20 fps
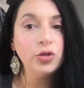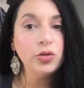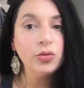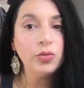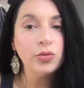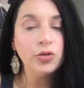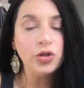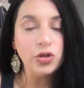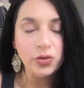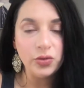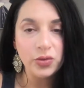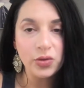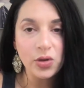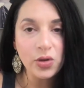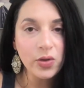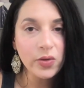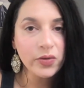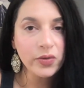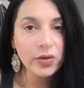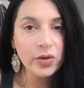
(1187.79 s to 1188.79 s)
Jews all
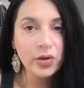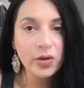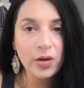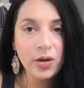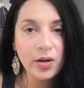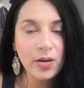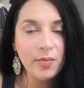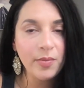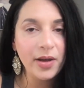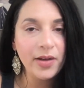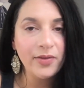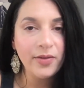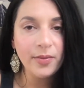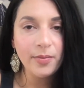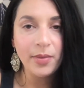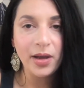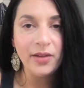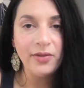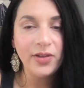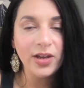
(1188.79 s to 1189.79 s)
over my
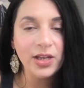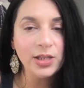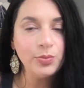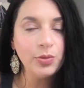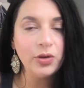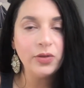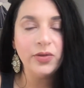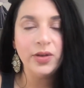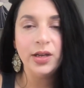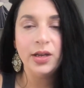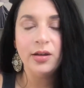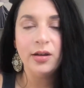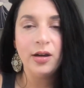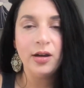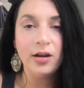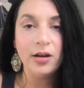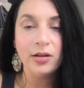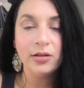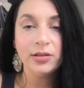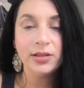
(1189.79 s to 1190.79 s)
Facebook feed
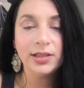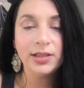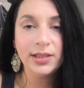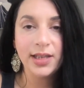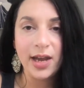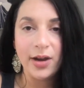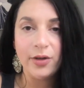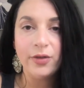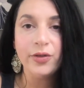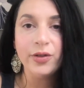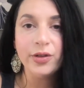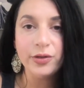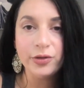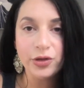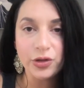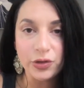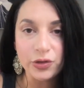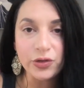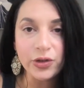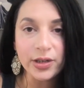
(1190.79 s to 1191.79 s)
are scared for their
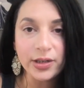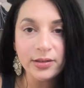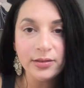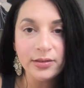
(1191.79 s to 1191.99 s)
children.